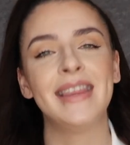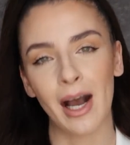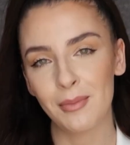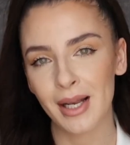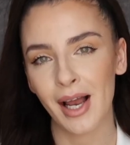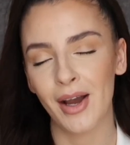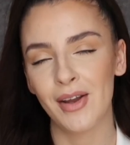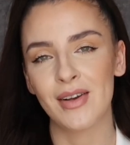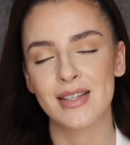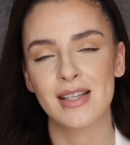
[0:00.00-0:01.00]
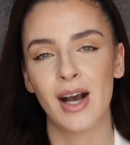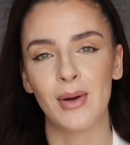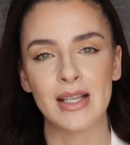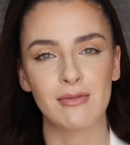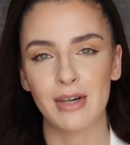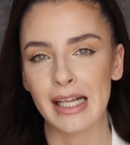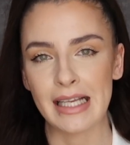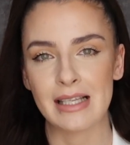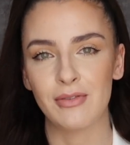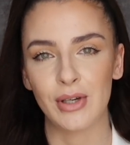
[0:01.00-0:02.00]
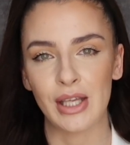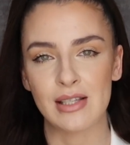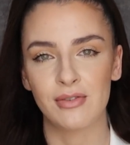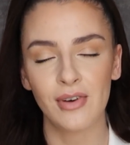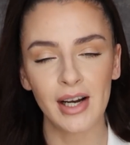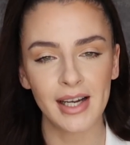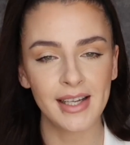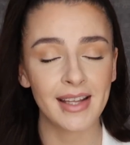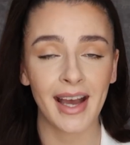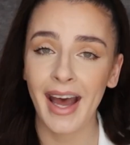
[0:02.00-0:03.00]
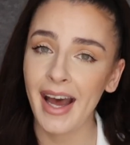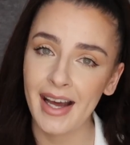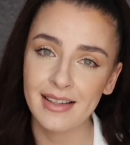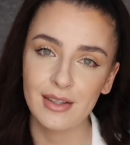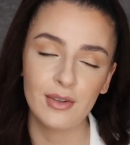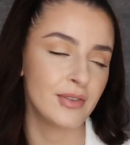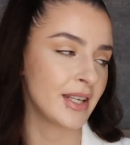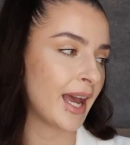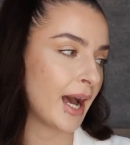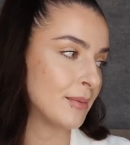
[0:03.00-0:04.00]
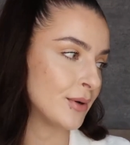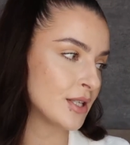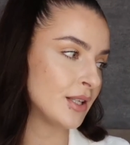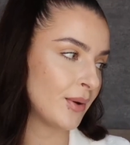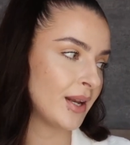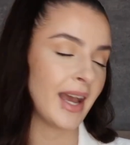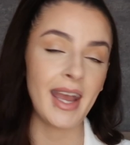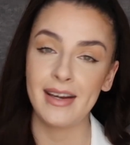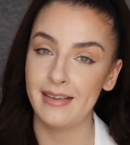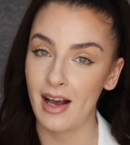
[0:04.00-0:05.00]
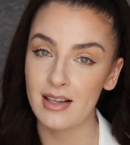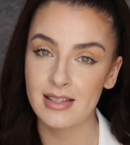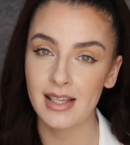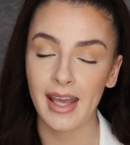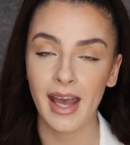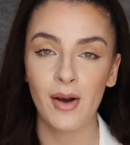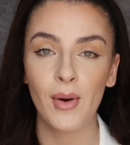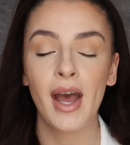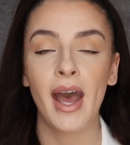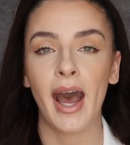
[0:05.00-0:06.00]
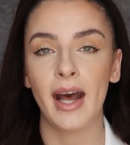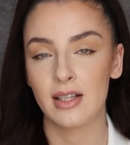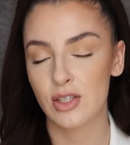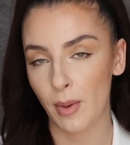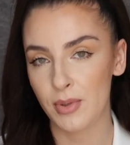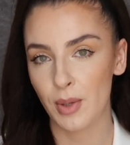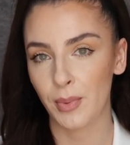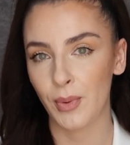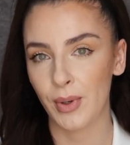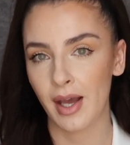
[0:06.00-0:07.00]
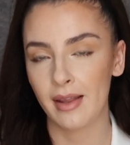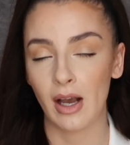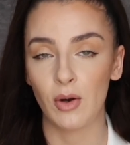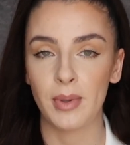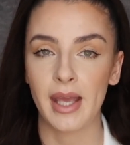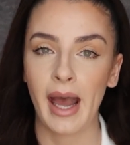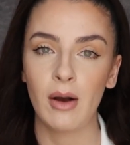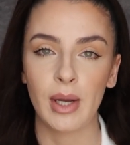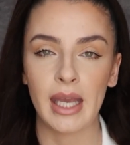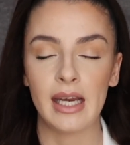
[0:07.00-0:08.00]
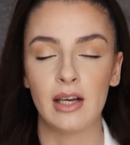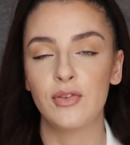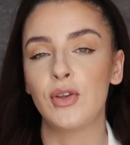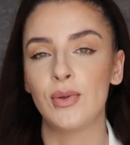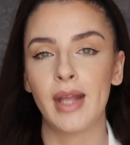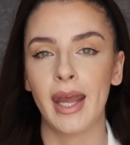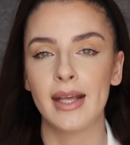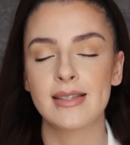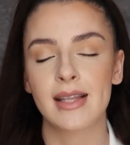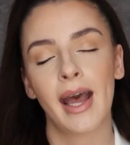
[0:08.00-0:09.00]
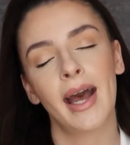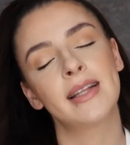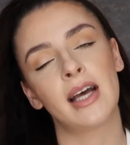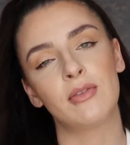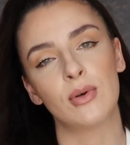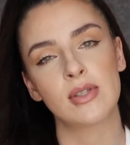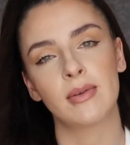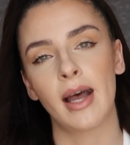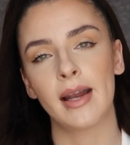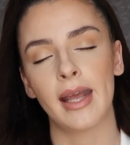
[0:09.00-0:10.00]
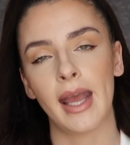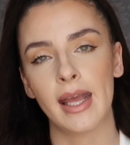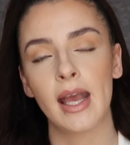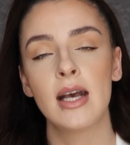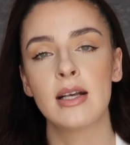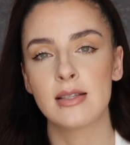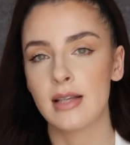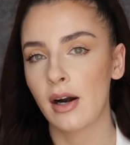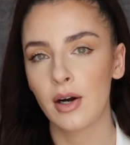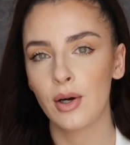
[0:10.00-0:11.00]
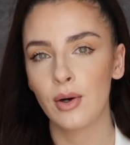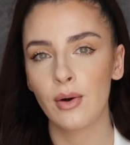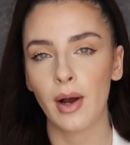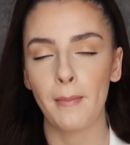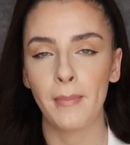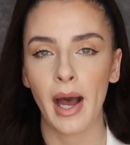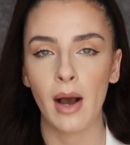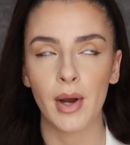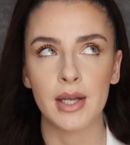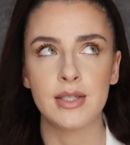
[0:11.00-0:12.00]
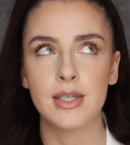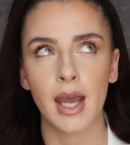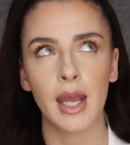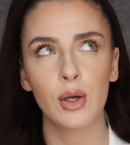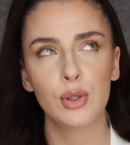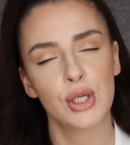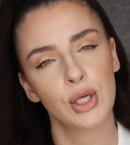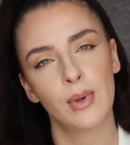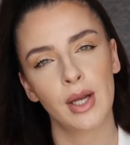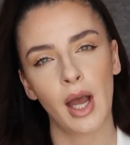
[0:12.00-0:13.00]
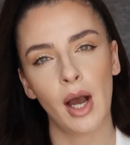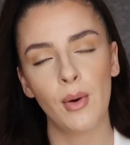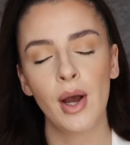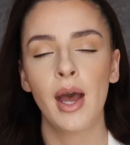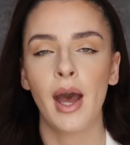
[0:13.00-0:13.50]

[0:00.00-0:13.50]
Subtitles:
down below, so it's really easy for you to find. And don't forget, I'm also doing a Nasty Gal and a Topshop order that will be out in a few days. And I've also done a Zara haul about a day or two ago,